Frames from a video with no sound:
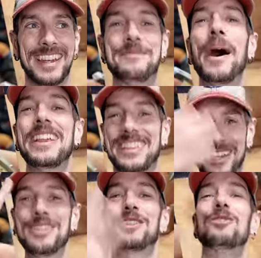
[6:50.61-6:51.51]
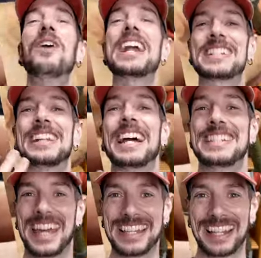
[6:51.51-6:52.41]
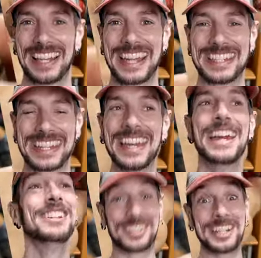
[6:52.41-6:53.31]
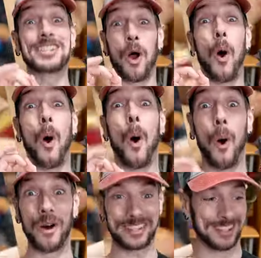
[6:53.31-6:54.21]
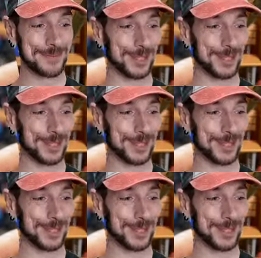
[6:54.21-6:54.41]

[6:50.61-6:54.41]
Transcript: But the, the red gladiator lady, she's awesome.